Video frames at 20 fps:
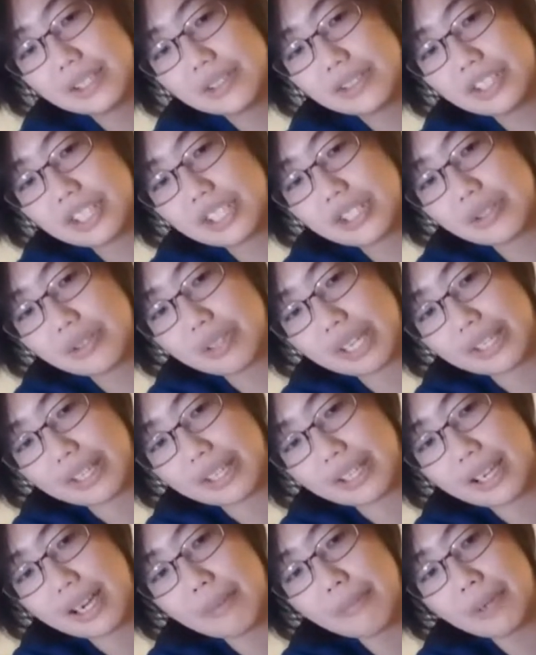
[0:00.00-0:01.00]
to just look at
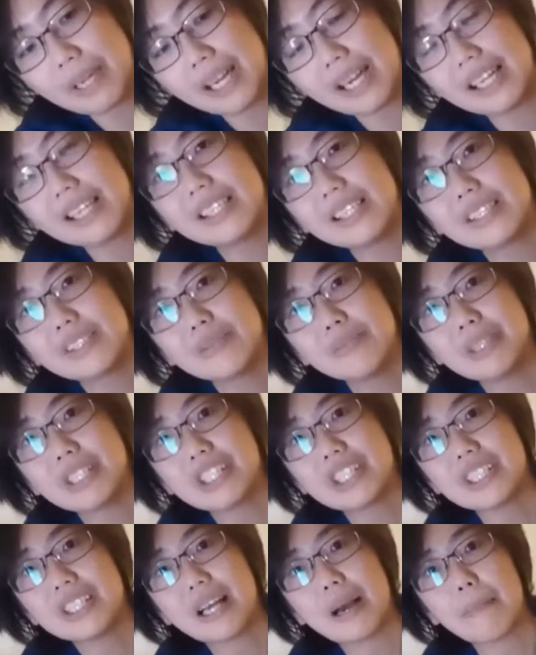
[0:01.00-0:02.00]
the gum color to
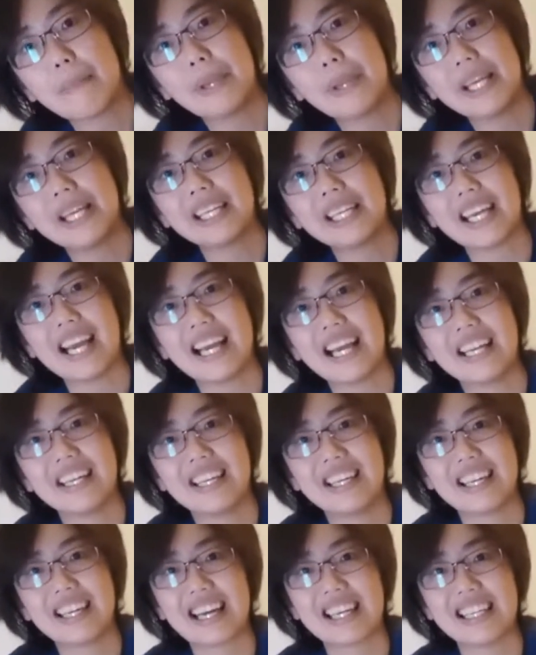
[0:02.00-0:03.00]
make sure they are pink
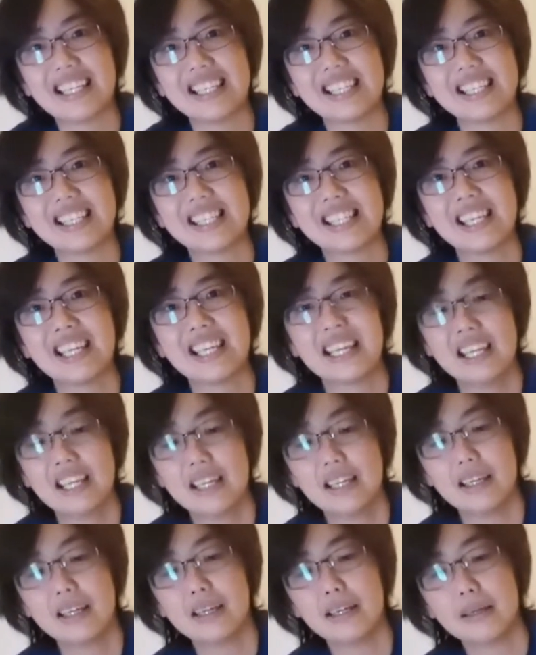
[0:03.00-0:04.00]
and nice.
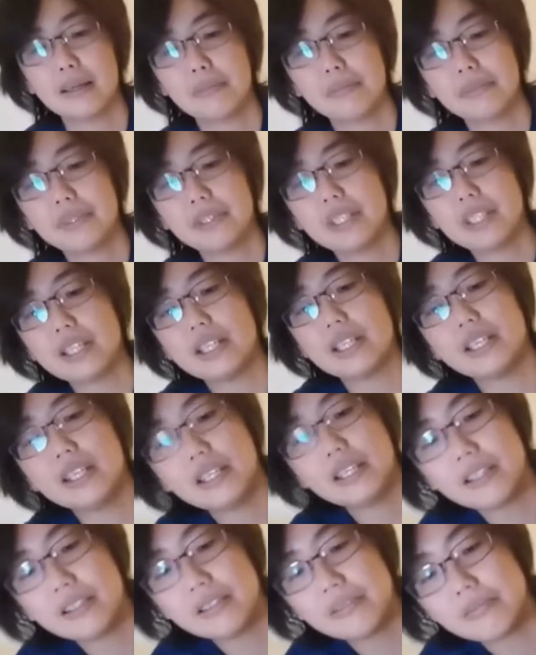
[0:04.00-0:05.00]

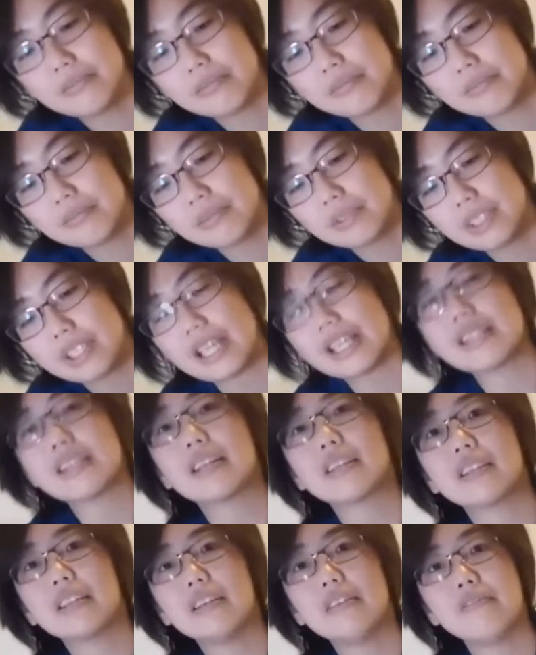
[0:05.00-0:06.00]
Kiki gets
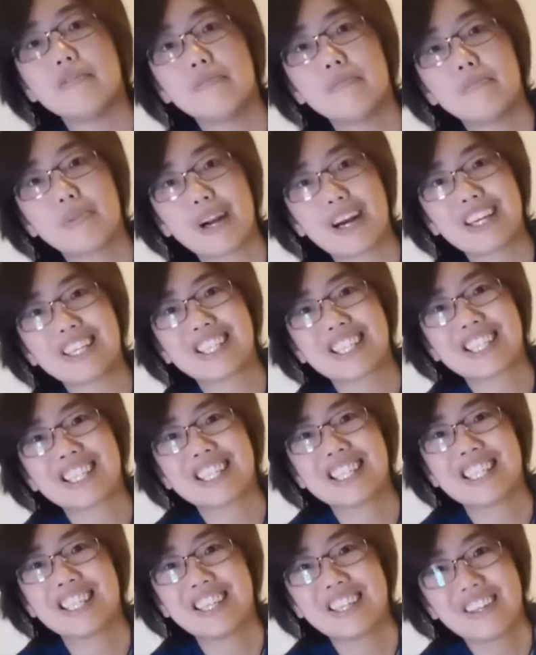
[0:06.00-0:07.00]
her teeth
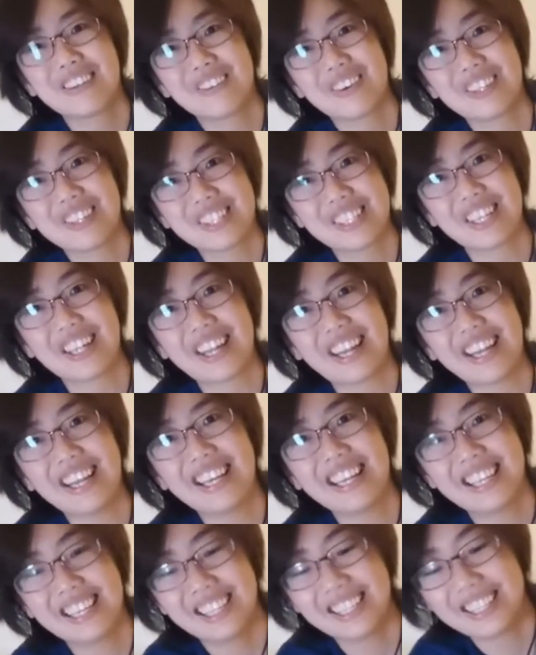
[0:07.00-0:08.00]
brushed once a
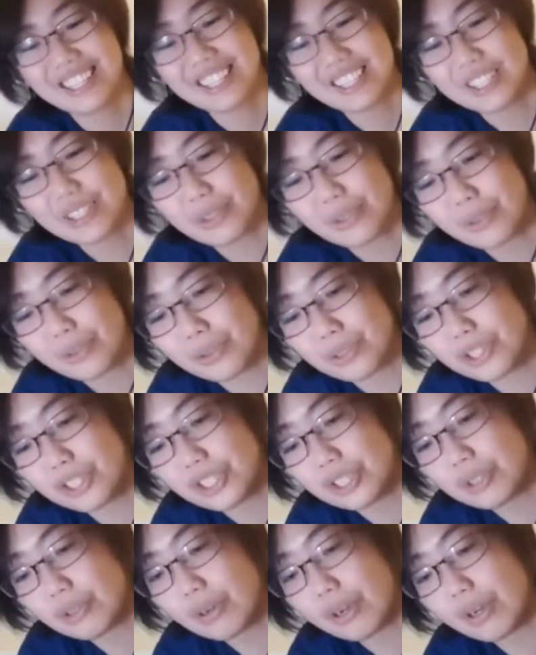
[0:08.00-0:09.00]
day. So
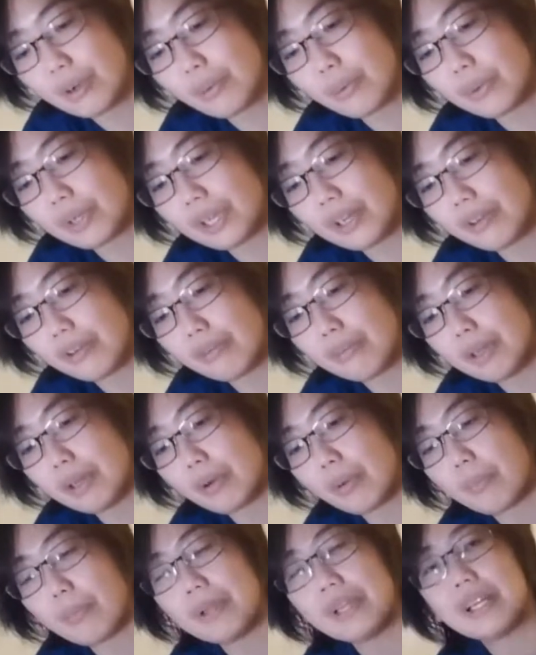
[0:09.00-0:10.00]
she's quite okay with
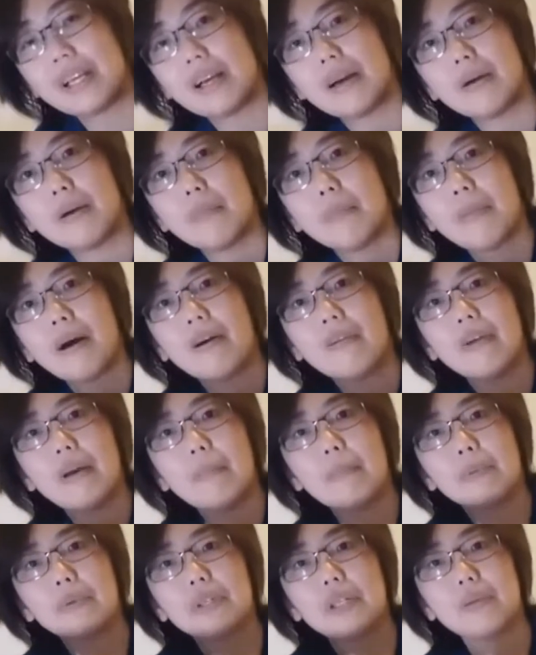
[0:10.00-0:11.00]
me opening up her mouth
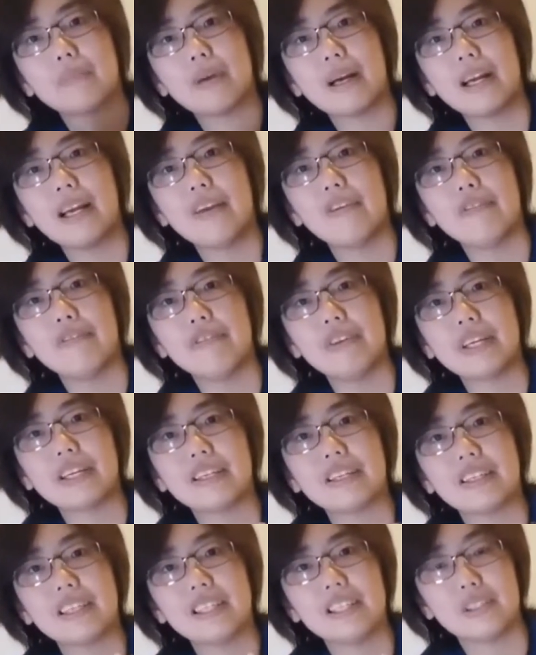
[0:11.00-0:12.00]
and putting my
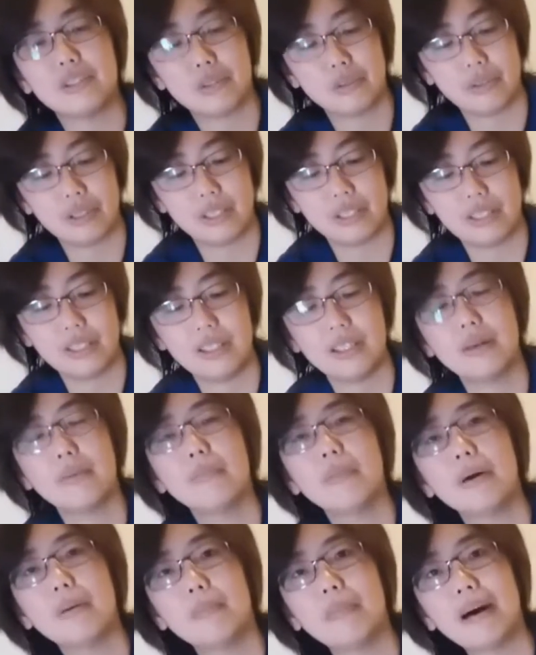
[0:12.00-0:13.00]
finger into her
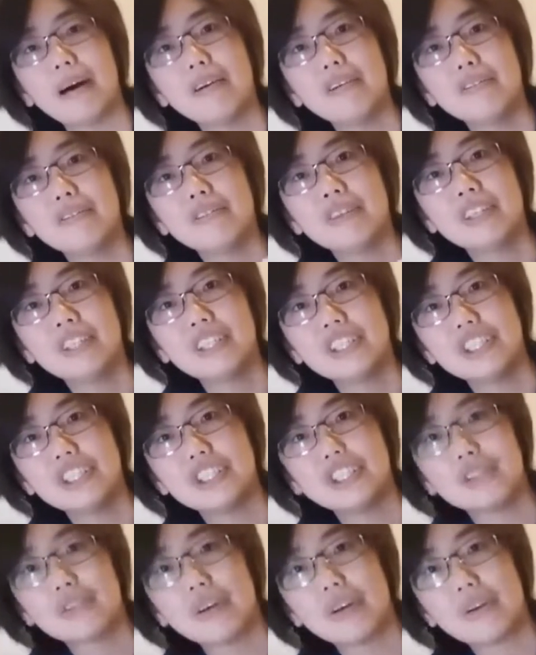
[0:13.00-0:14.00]
mouth.
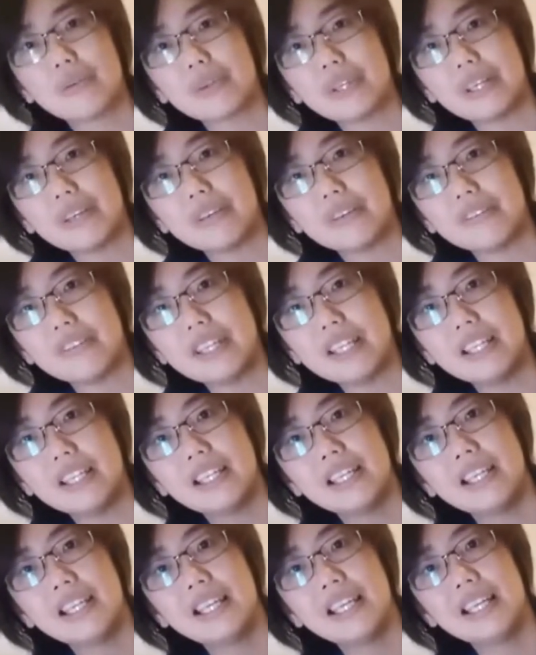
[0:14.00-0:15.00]
She's quite okay with it.
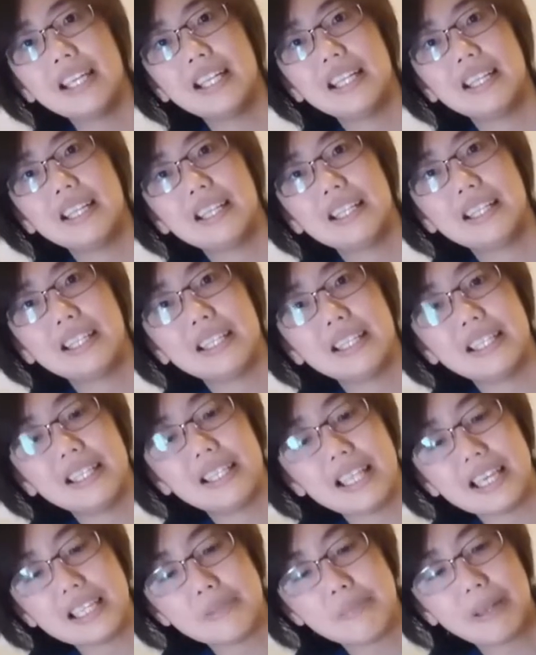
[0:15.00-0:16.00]

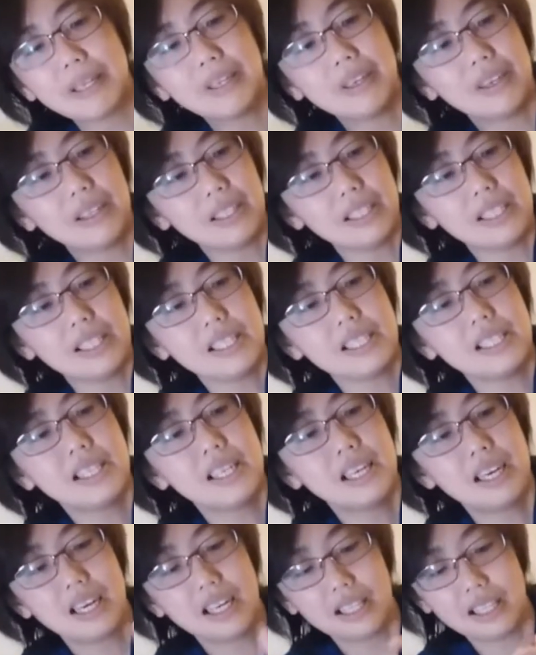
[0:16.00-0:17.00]
And last but not least,
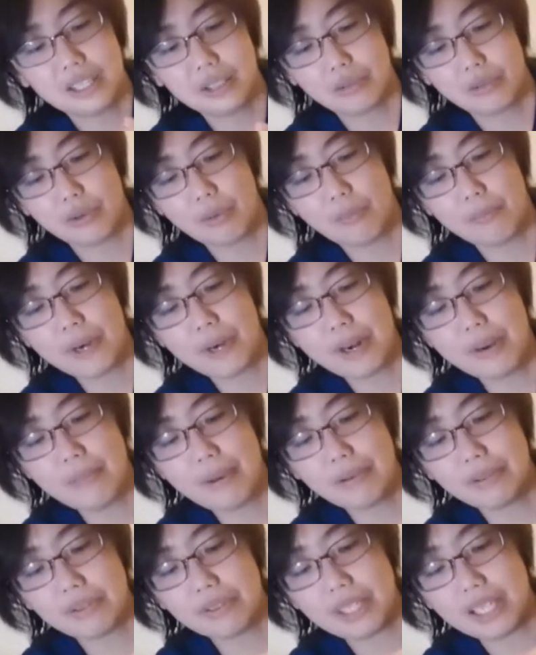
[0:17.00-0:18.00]
I like to open her
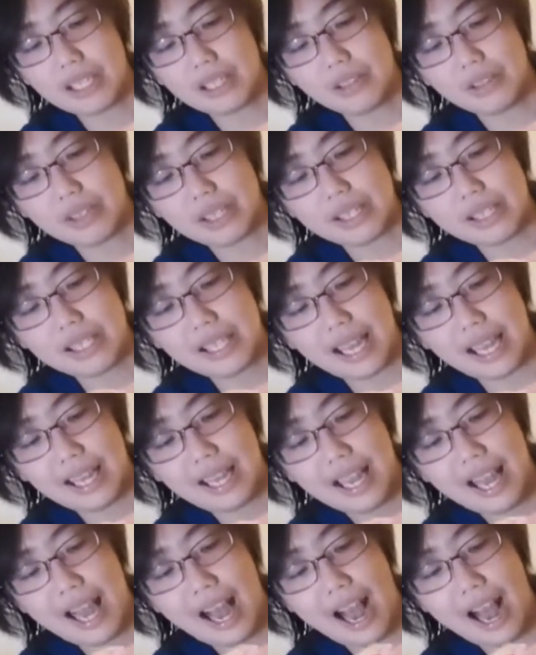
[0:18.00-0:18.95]
mouth to take a look inside.